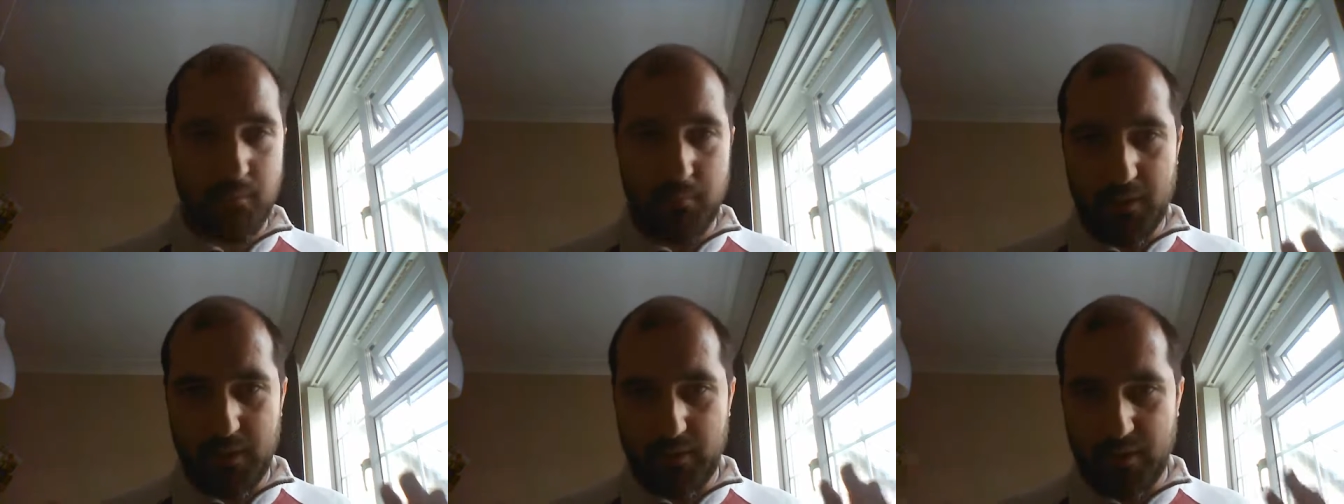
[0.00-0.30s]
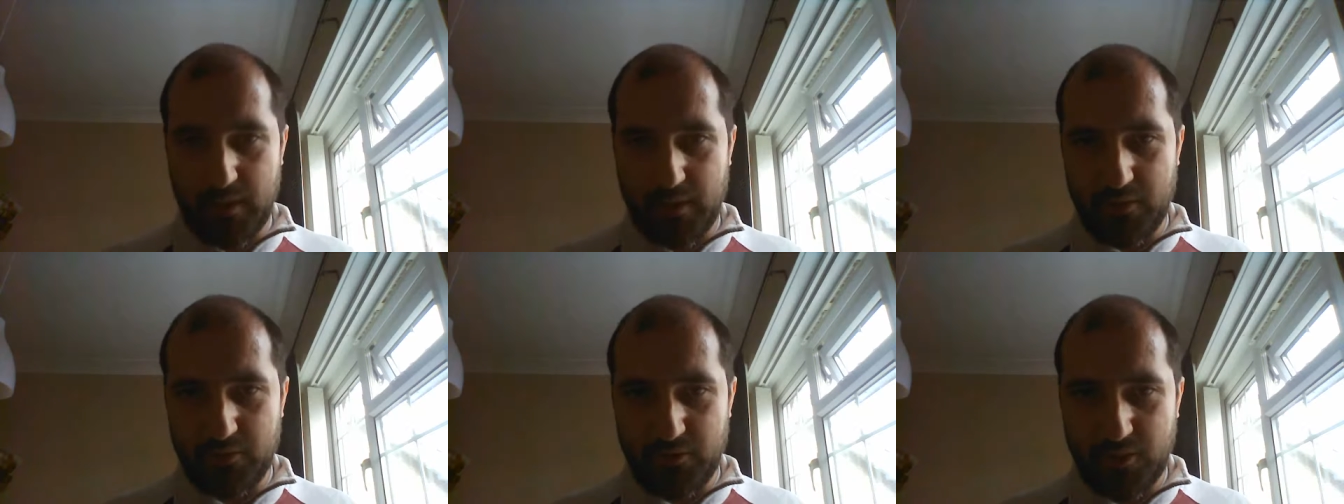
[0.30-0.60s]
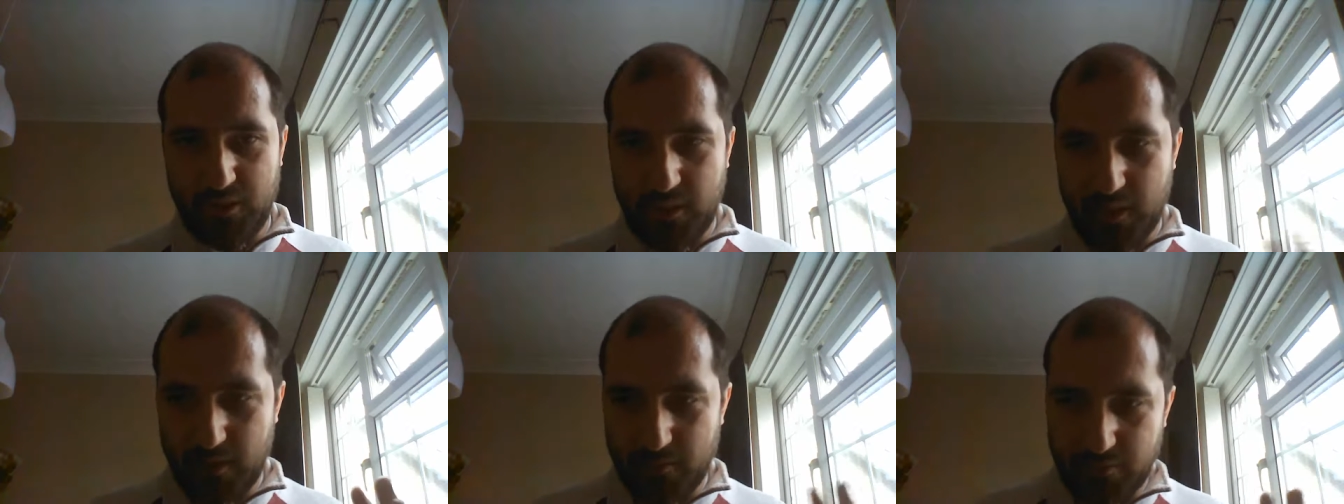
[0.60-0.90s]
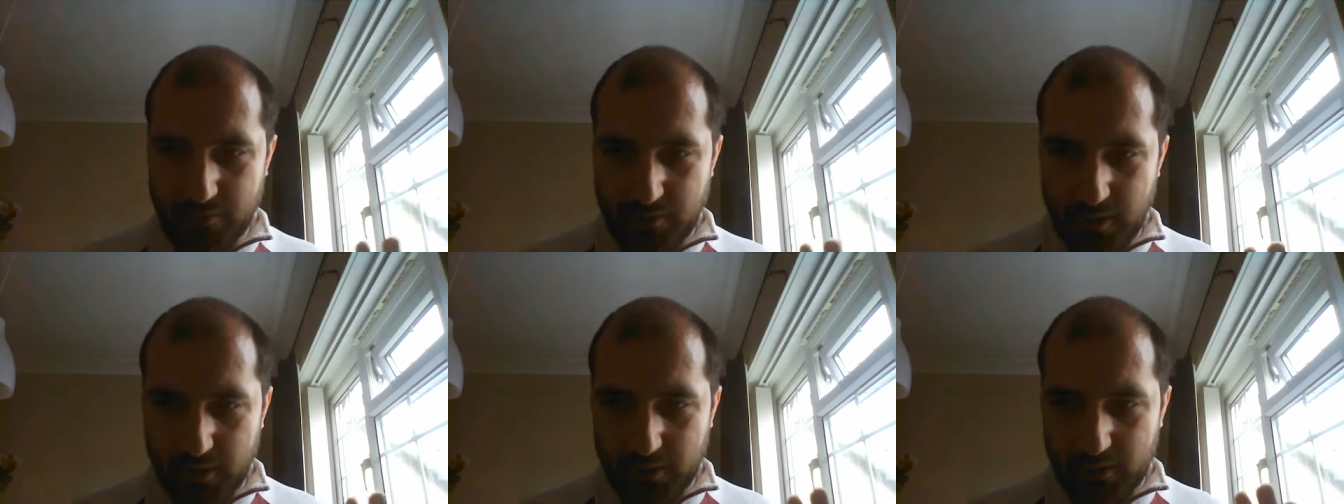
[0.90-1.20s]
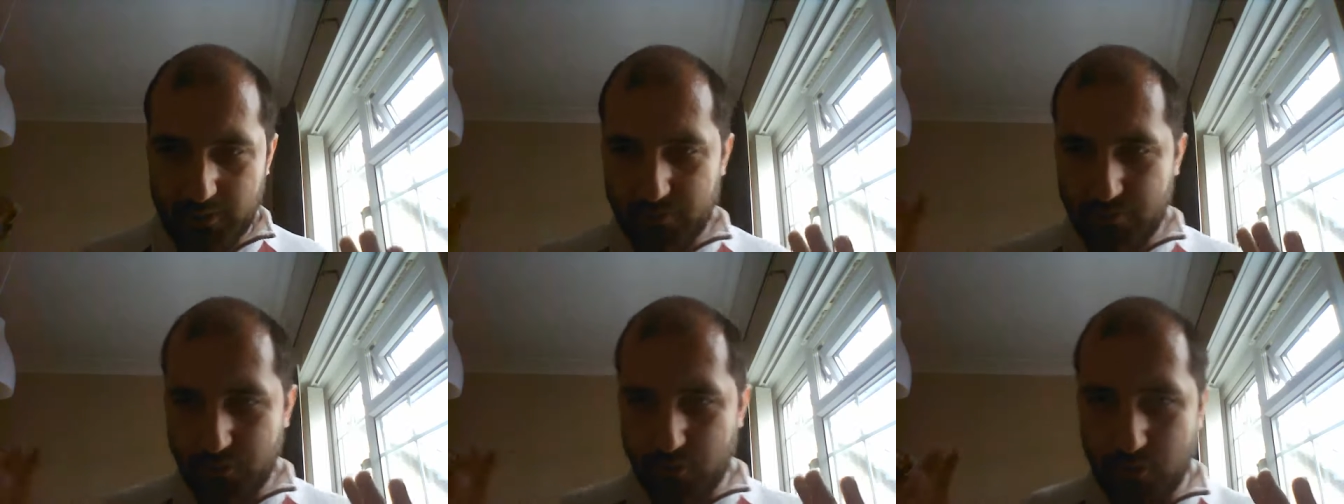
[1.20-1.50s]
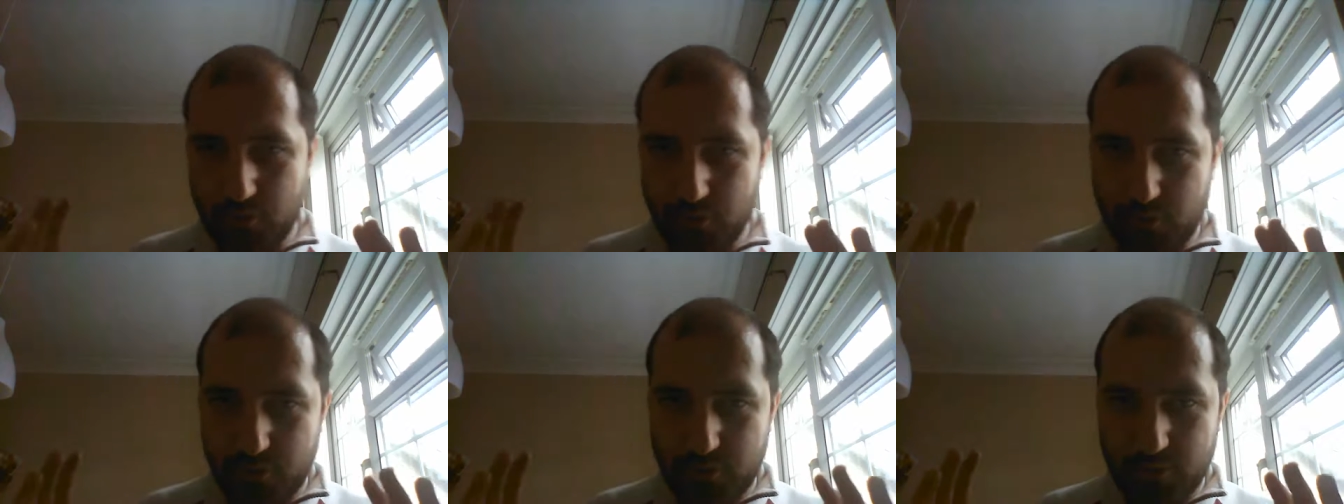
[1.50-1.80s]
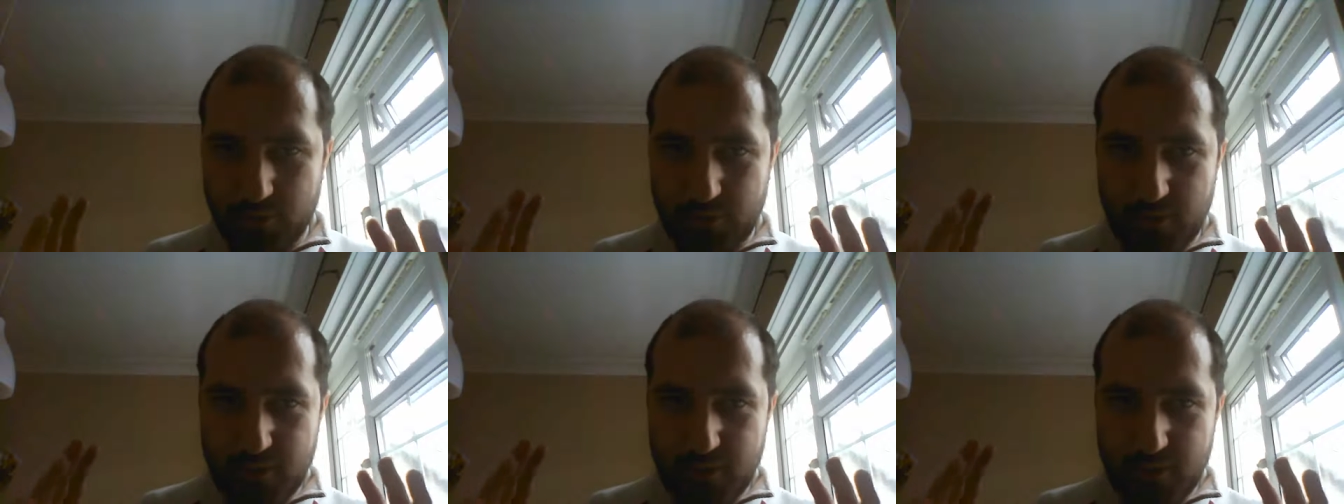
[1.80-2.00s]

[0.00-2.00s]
Italians can have, like, for